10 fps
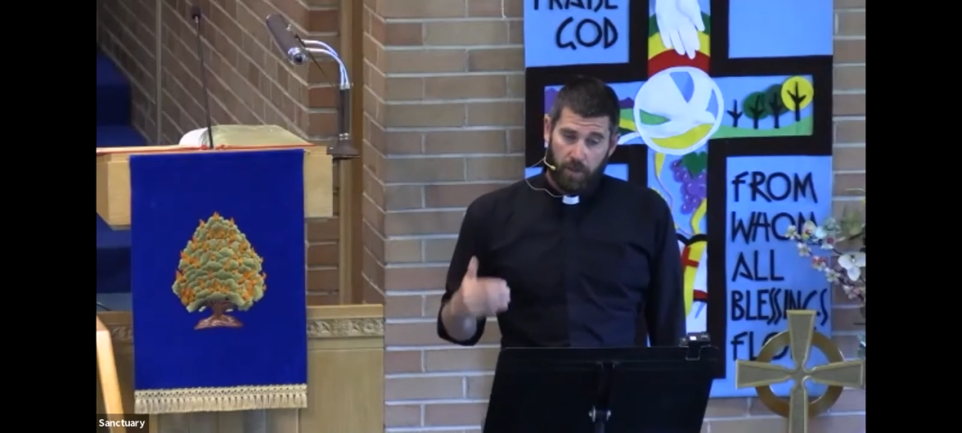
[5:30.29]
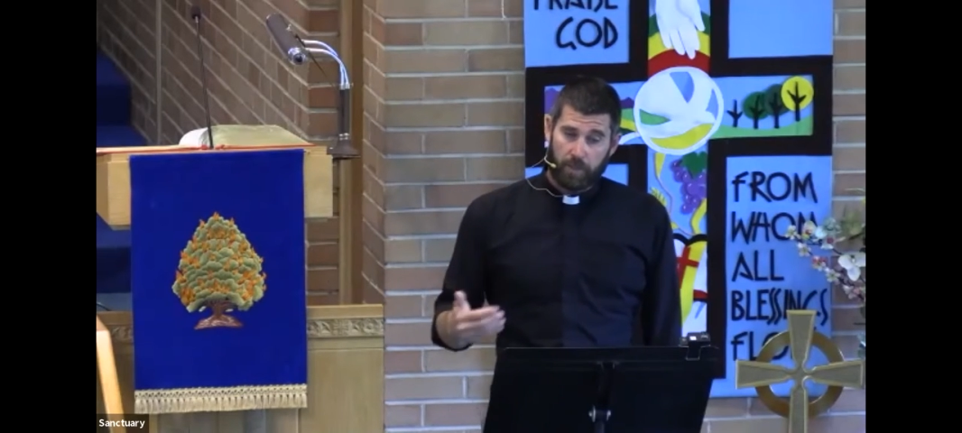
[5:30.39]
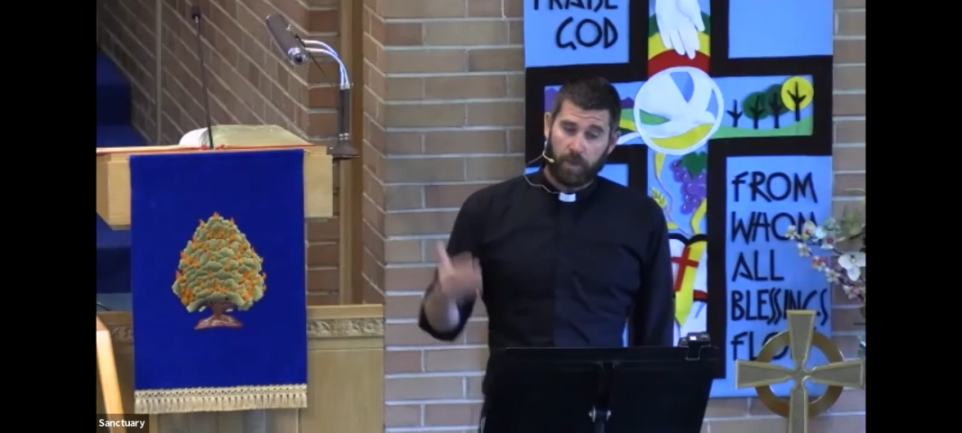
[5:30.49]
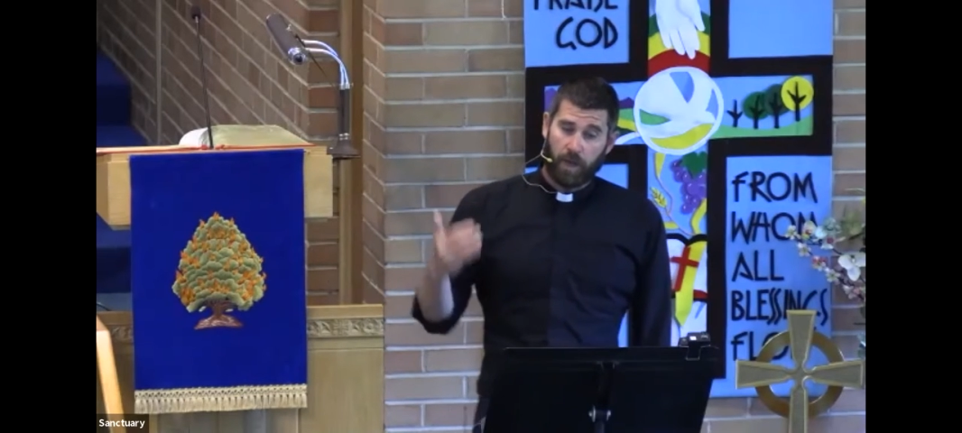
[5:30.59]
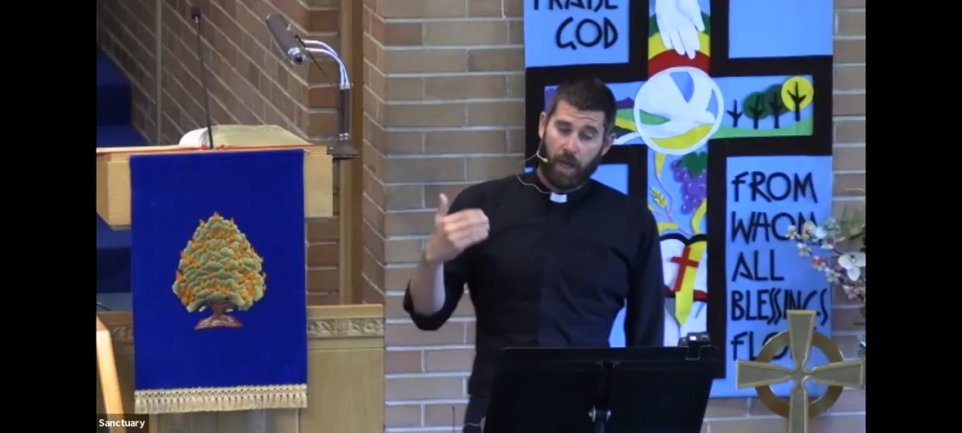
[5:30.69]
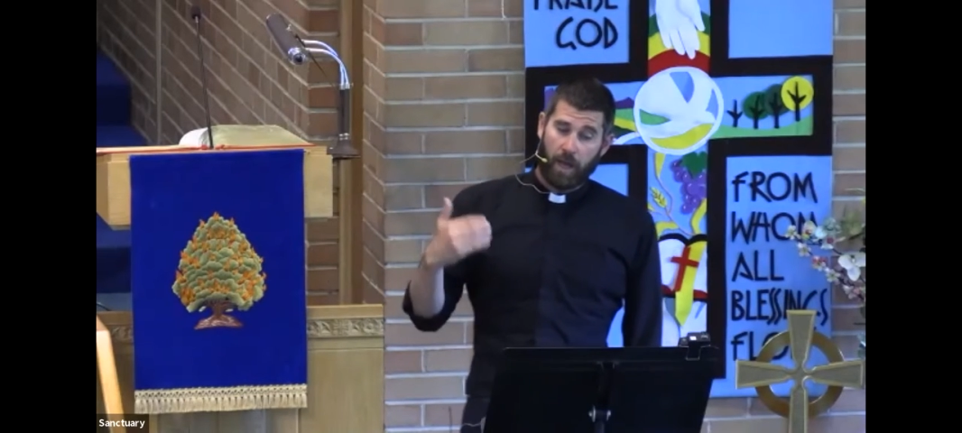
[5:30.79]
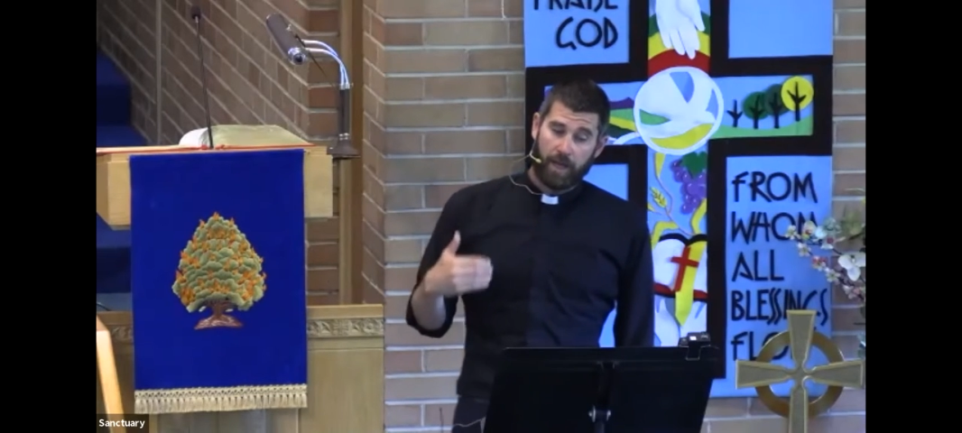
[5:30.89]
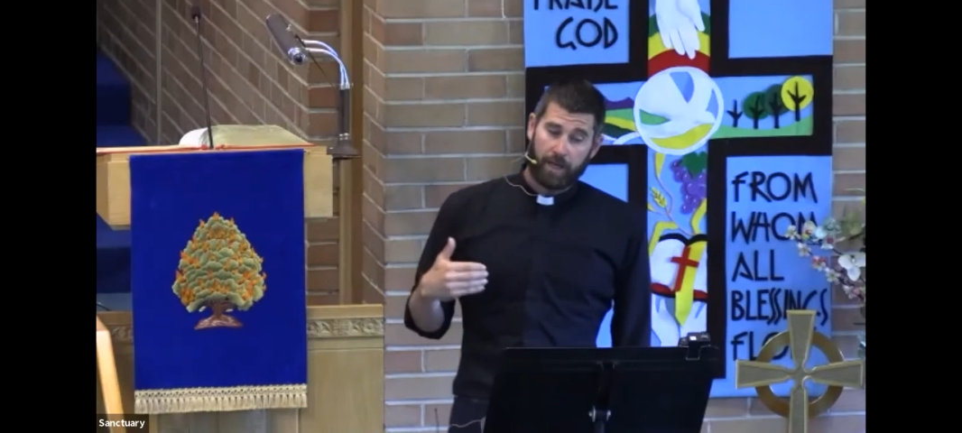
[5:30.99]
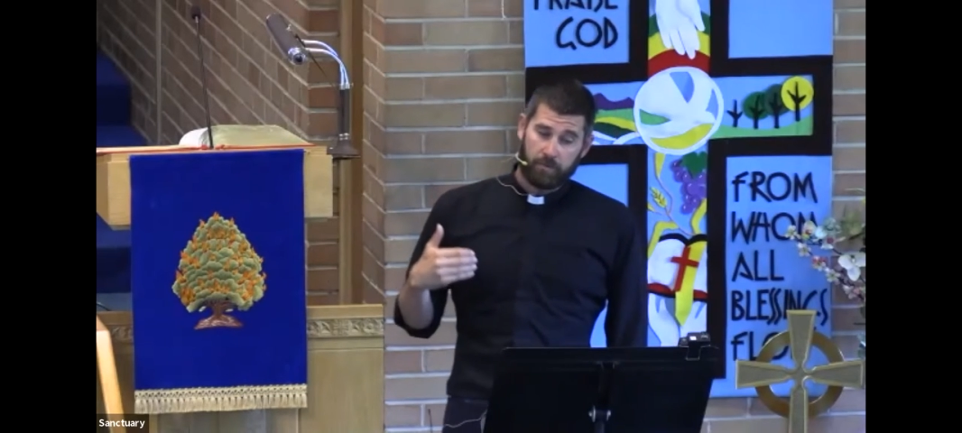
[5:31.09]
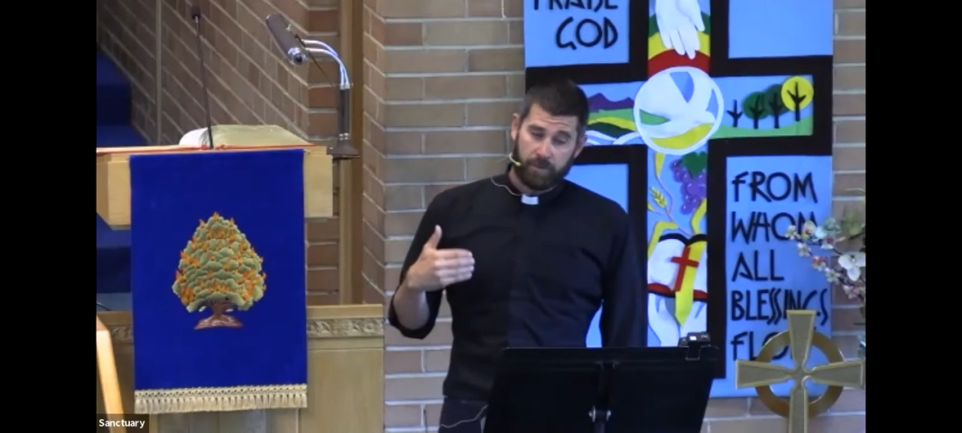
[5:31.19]
Like when
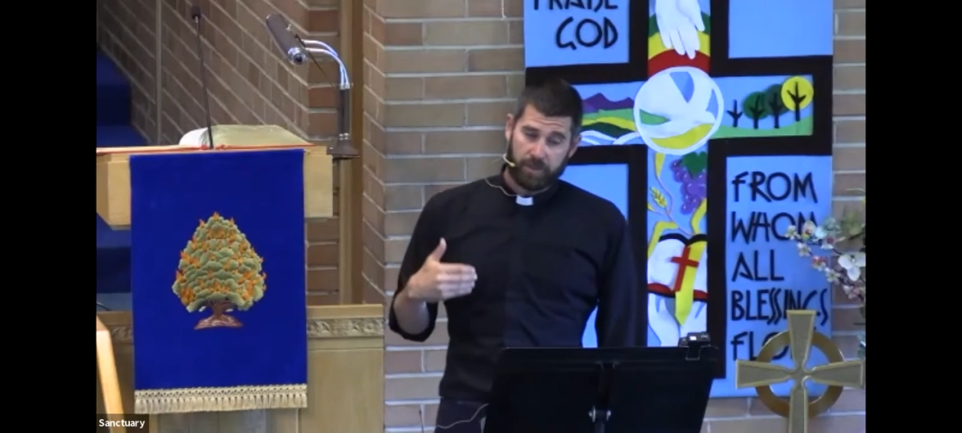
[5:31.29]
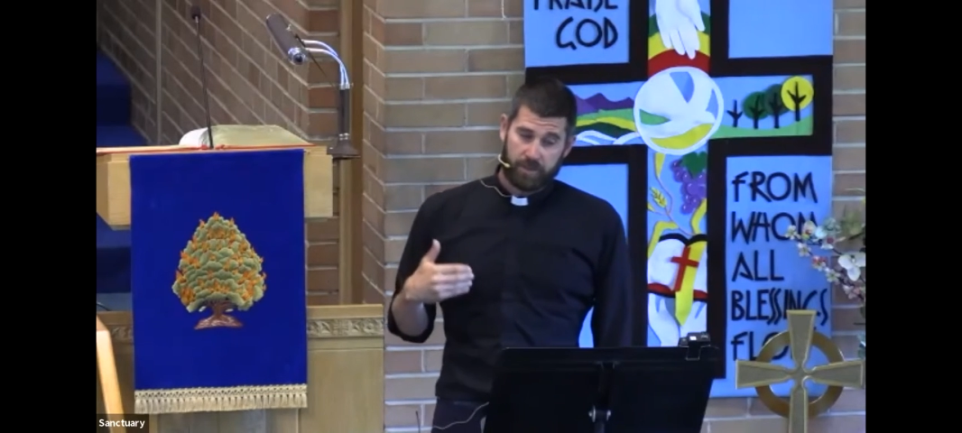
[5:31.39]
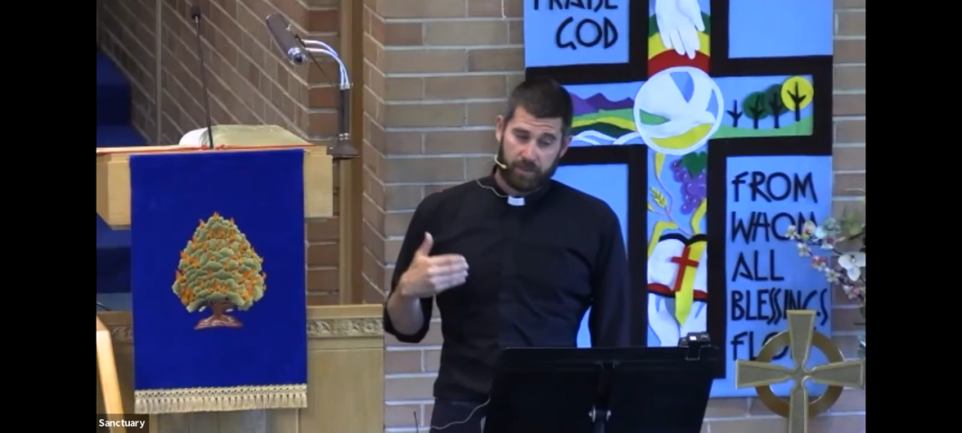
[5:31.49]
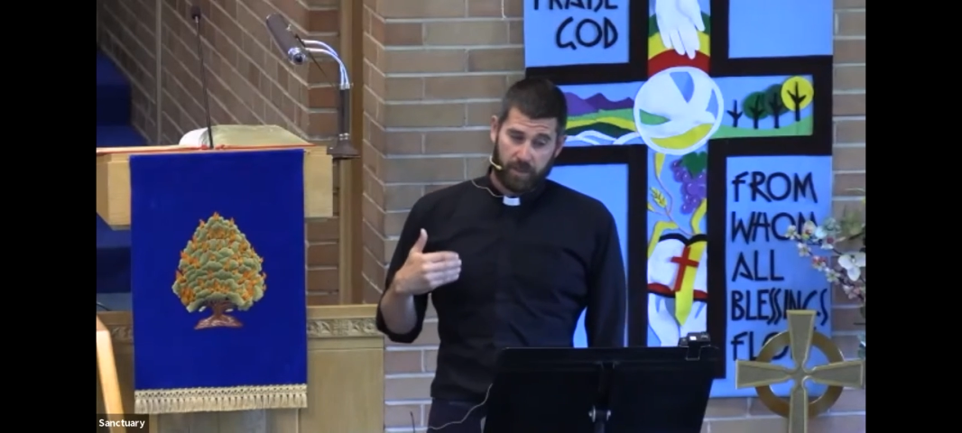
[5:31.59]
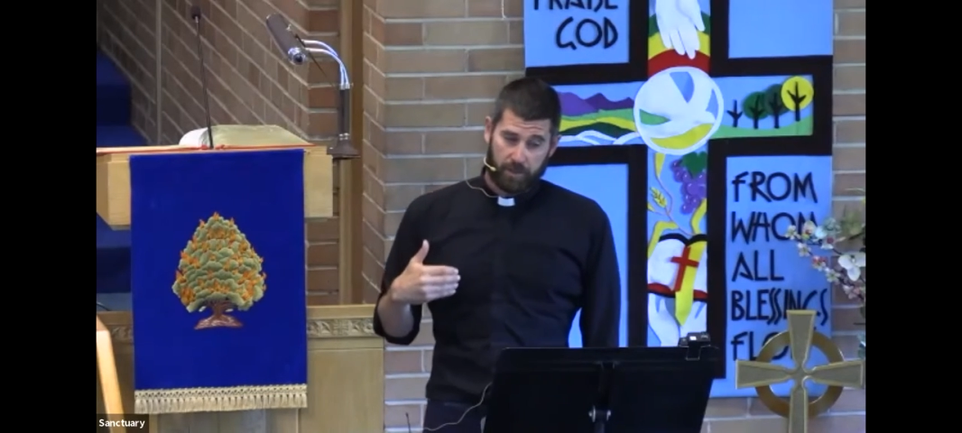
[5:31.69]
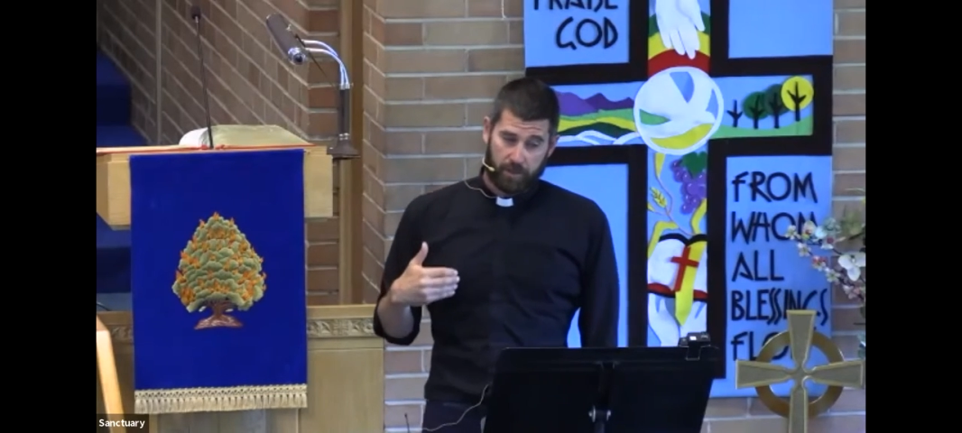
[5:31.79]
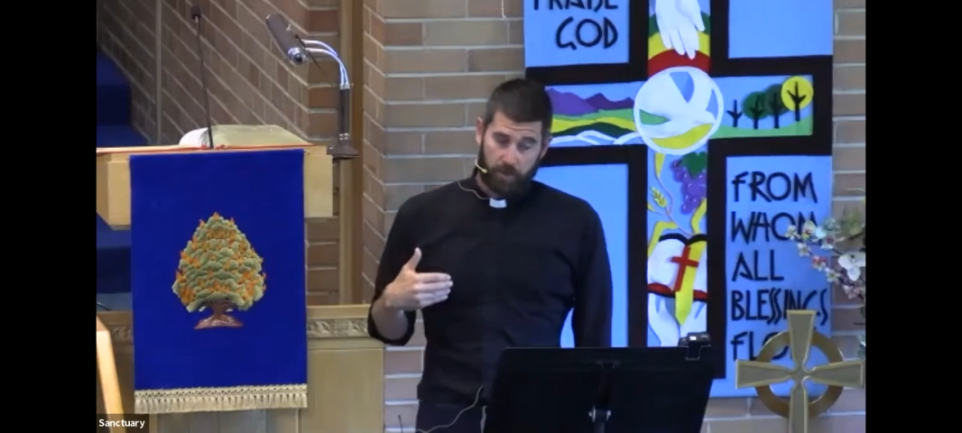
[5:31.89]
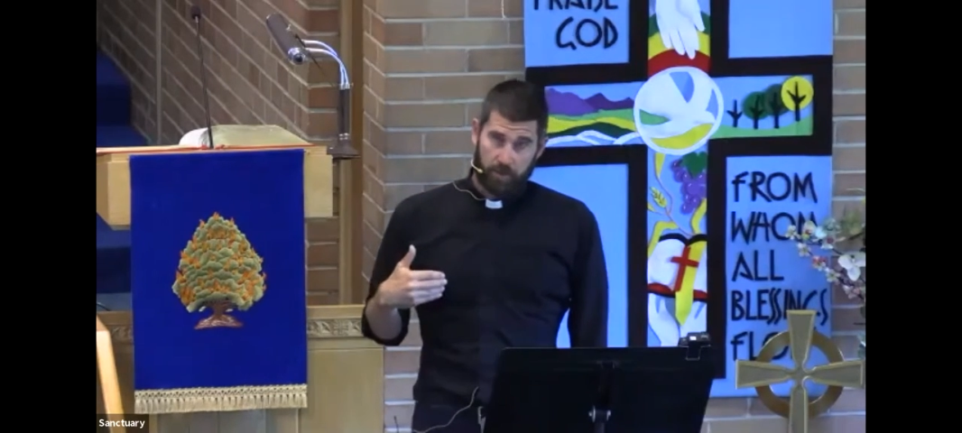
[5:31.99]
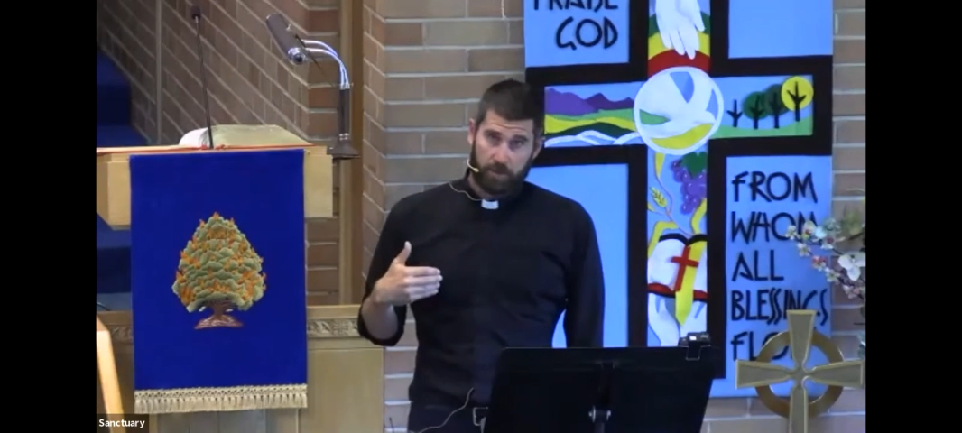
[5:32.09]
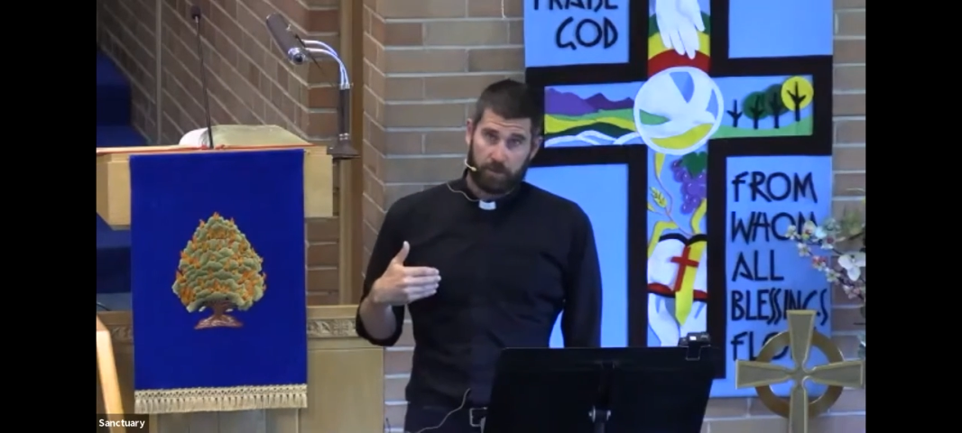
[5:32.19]
I was
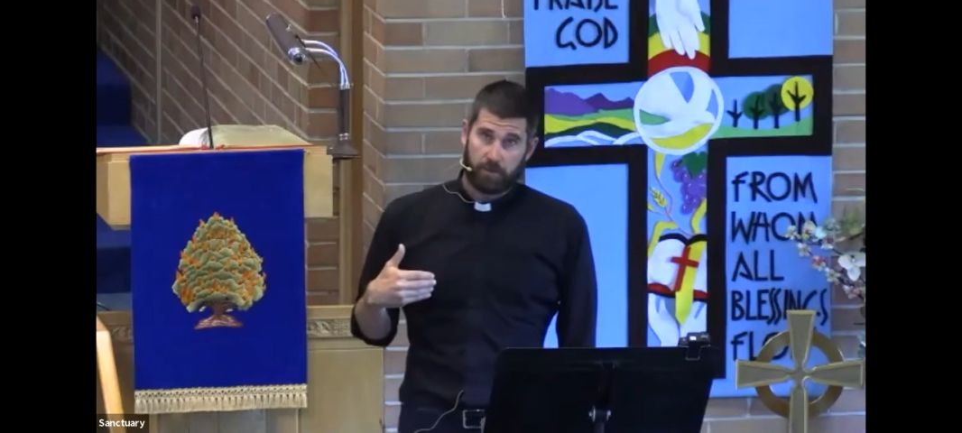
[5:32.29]
younger,